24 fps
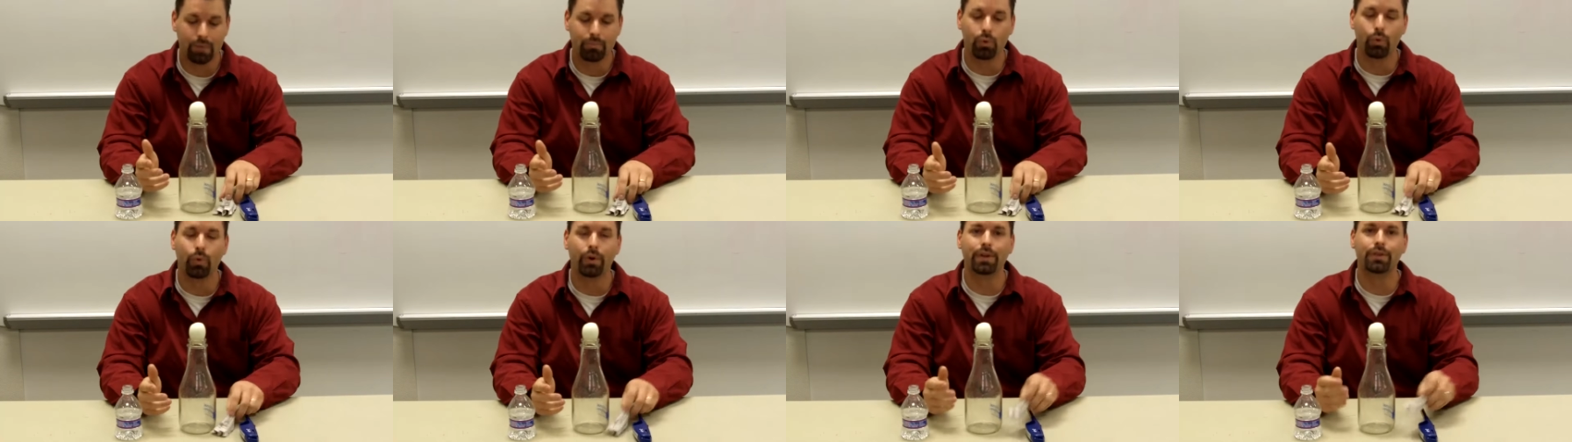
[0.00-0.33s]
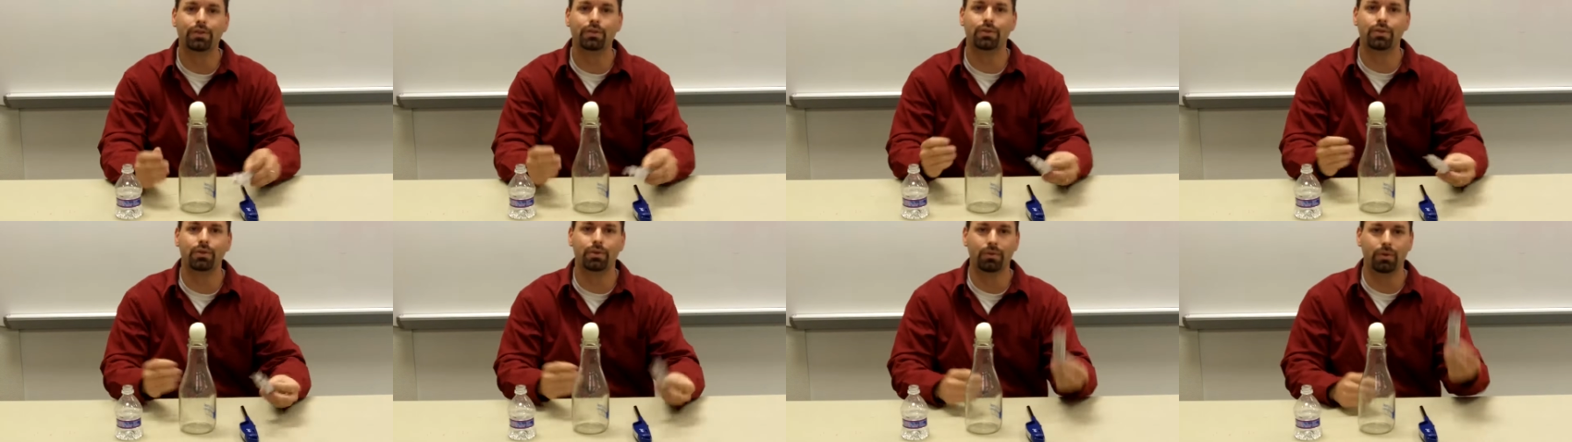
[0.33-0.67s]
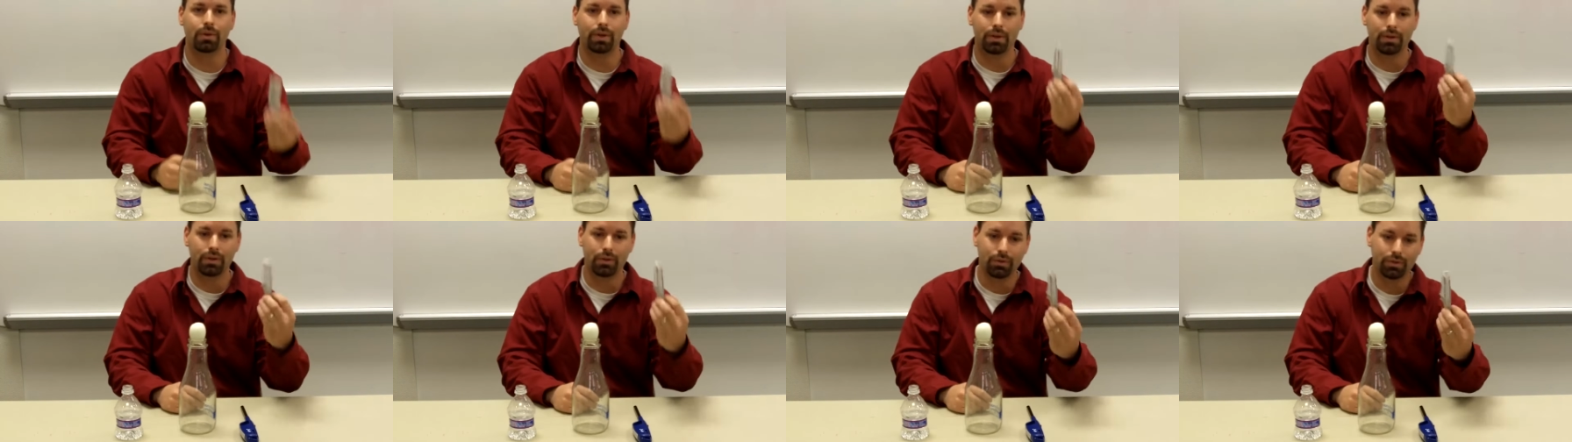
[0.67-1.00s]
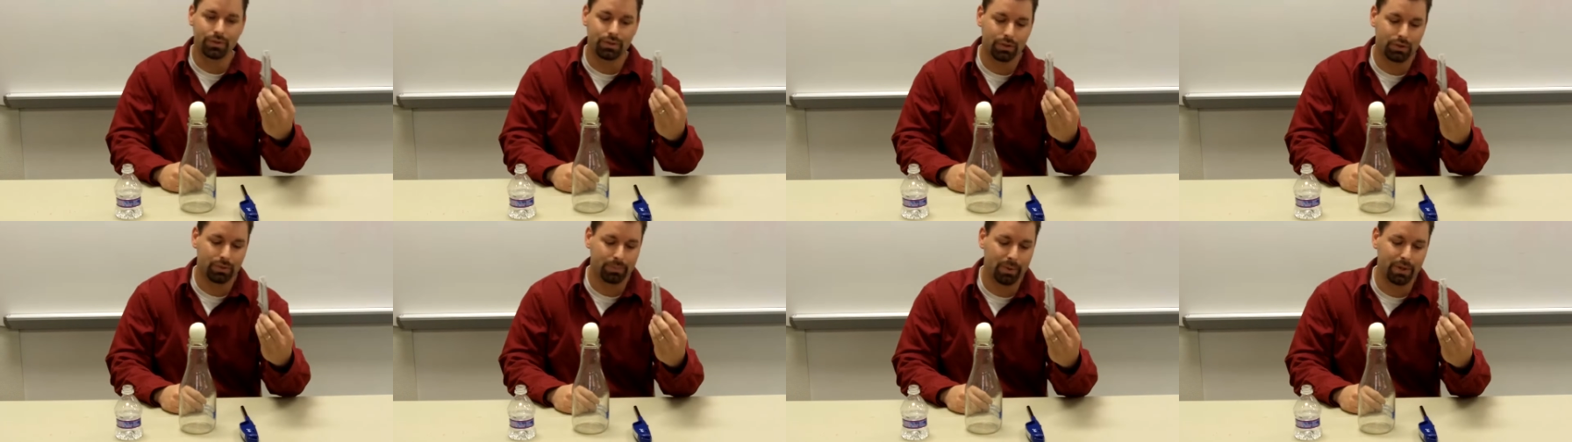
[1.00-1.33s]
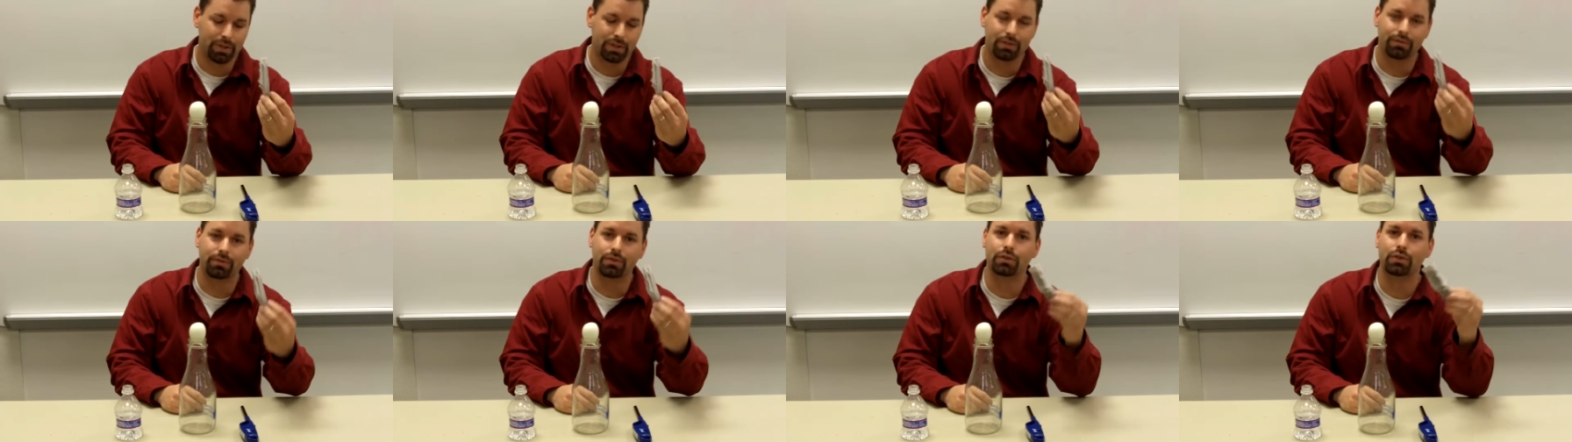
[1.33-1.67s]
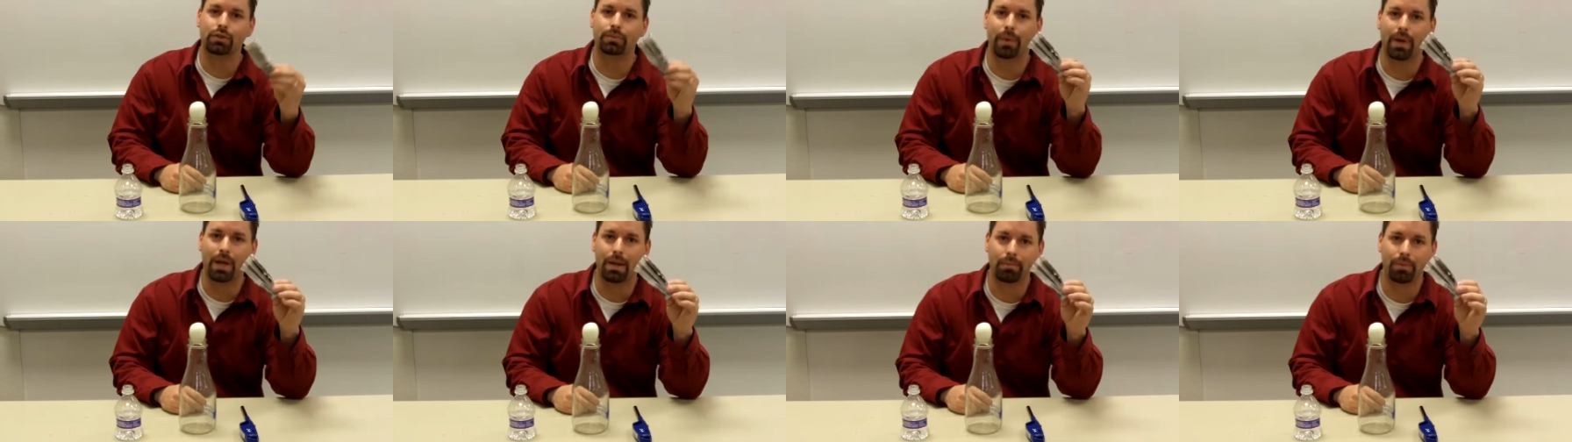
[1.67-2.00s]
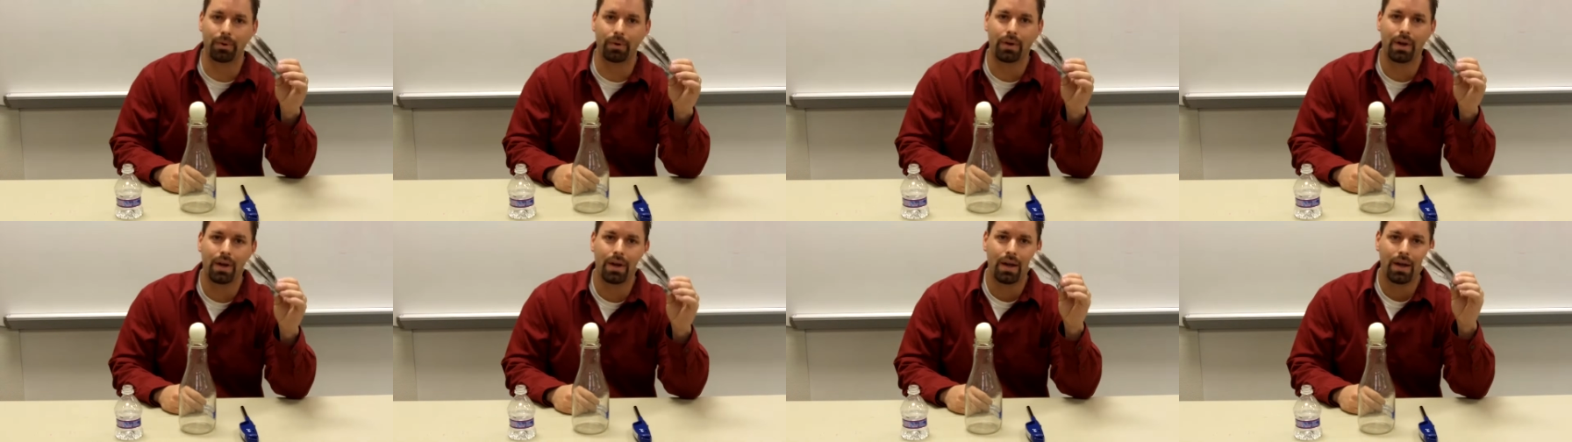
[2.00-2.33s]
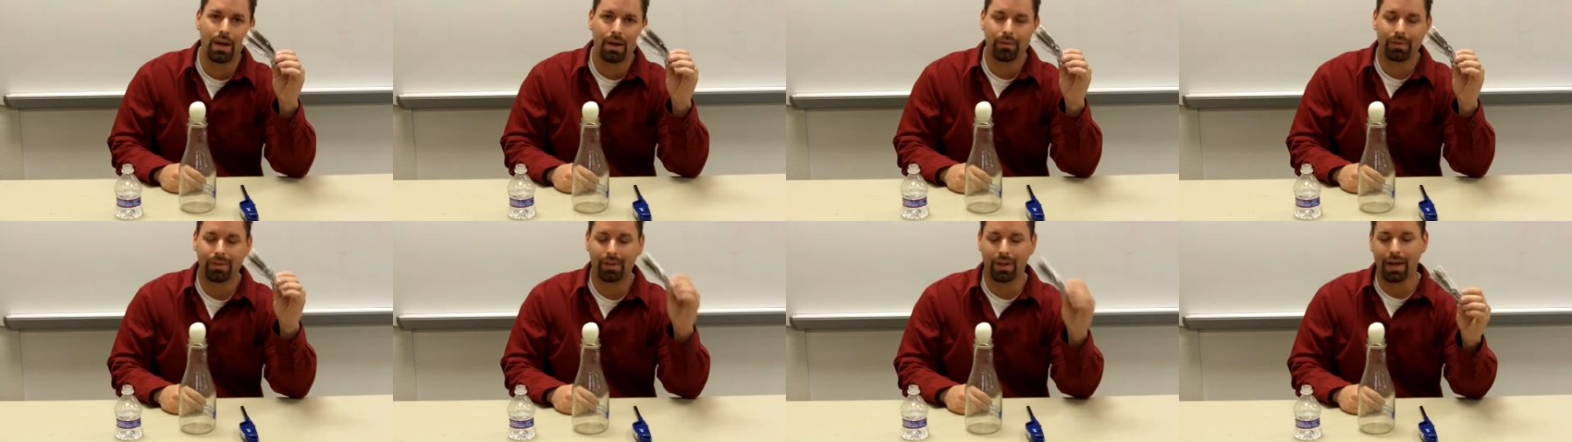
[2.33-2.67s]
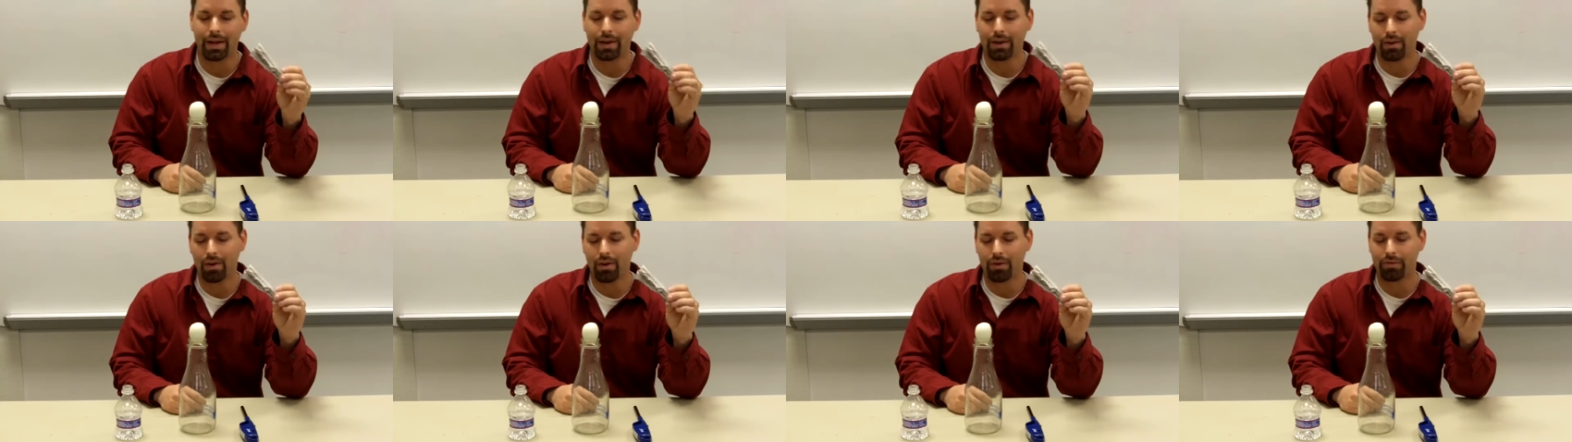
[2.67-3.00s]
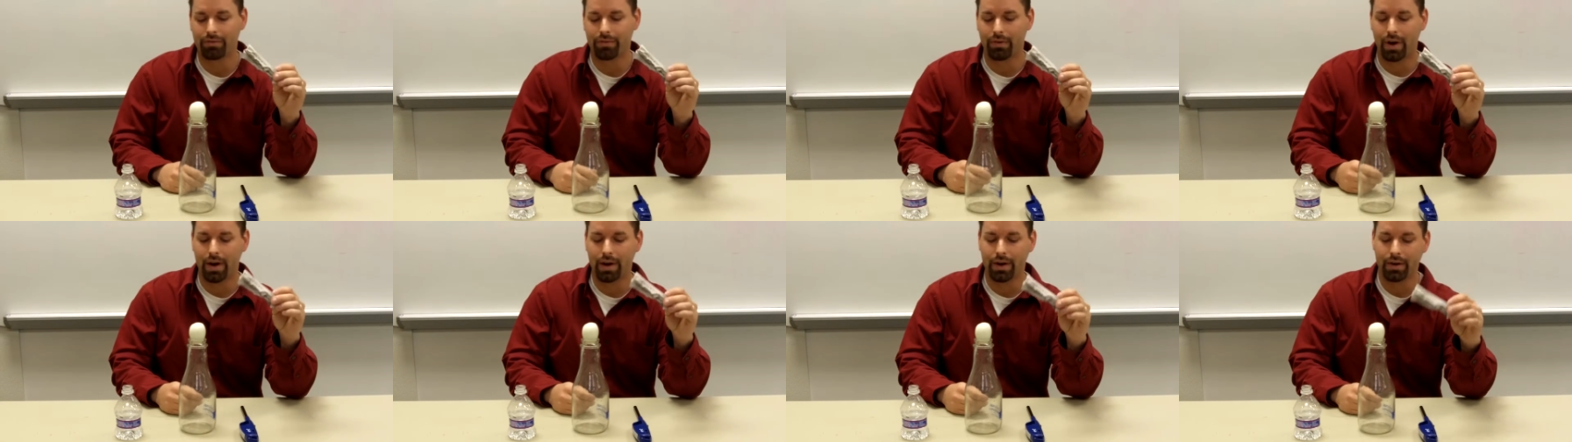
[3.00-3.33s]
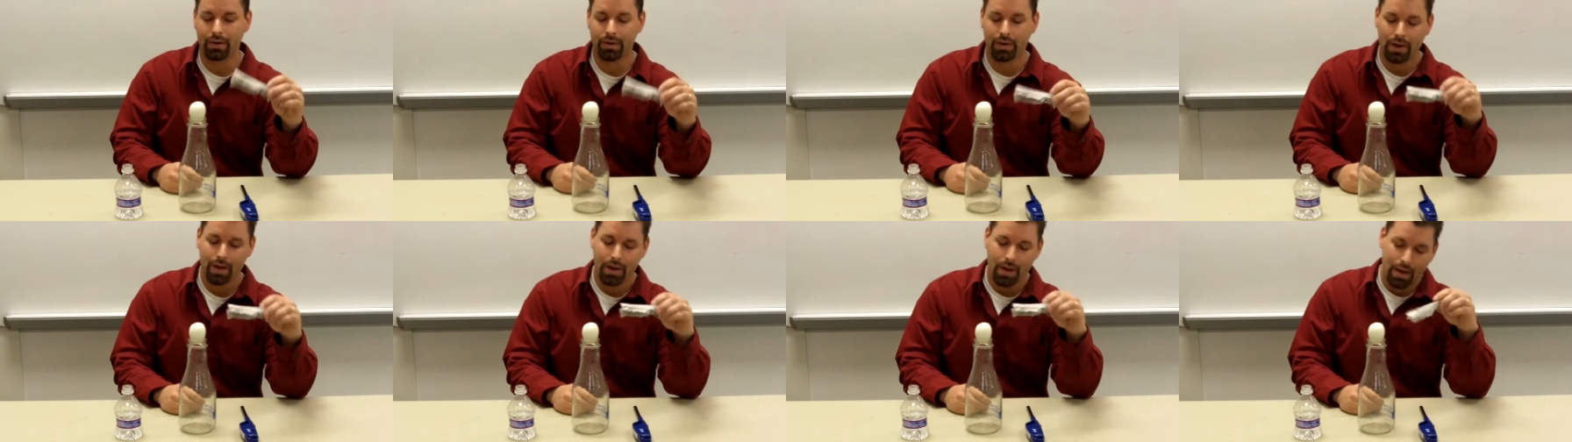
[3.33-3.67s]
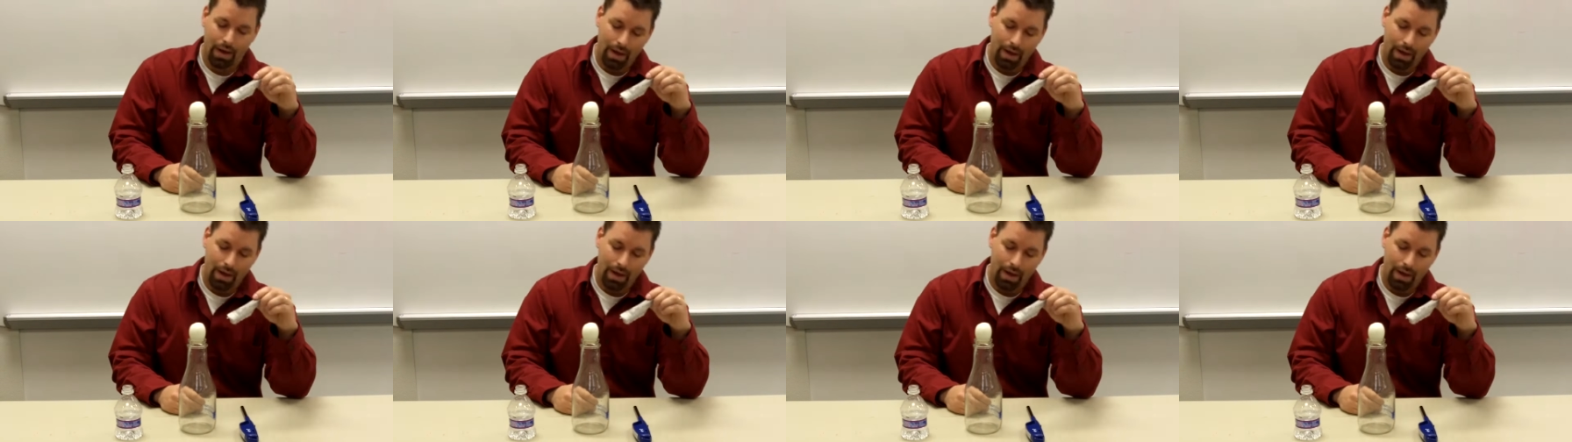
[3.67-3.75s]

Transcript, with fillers: I'm going to use this piece of newspaper, light it on fire,